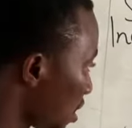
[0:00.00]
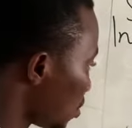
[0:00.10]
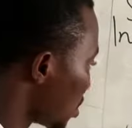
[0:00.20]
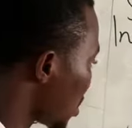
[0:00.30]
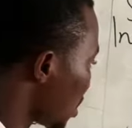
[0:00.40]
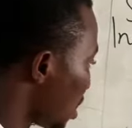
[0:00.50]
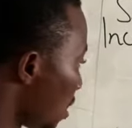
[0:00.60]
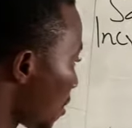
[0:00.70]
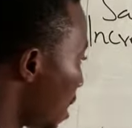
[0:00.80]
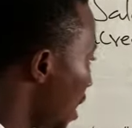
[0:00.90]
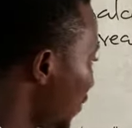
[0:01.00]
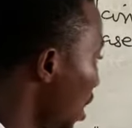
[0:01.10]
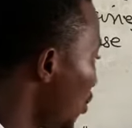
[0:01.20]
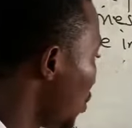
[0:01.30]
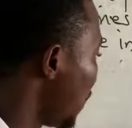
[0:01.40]
position. After
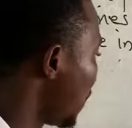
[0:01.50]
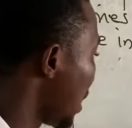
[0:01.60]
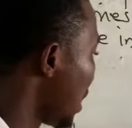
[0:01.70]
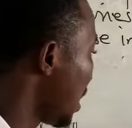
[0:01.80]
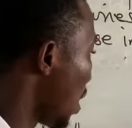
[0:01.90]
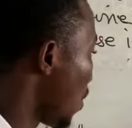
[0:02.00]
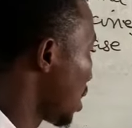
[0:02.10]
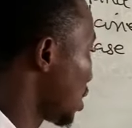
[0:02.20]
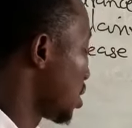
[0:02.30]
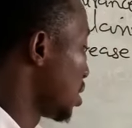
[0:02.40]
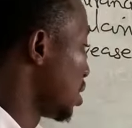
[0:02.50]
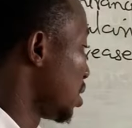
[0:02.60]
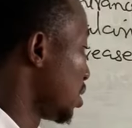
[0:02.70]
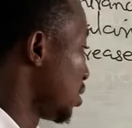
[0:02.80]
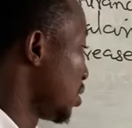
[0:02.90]
we've taken our
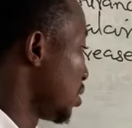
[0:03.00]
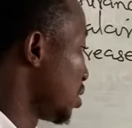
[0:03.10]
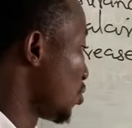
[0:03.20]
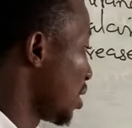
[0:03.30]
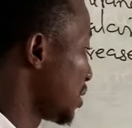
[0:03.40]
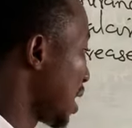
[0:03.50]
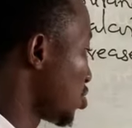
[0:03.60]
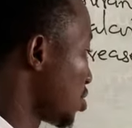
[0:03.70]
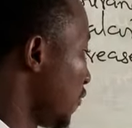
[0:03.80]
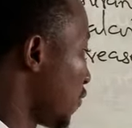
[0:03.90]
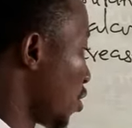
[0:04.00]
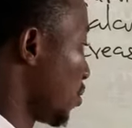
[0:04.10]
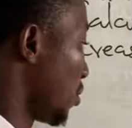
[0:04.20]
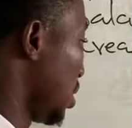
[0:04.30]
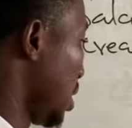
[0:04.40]
1,000 from
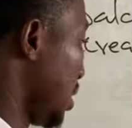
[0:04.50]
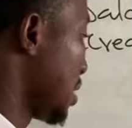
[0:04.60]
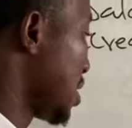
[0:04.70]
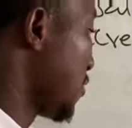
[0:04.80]
the debtors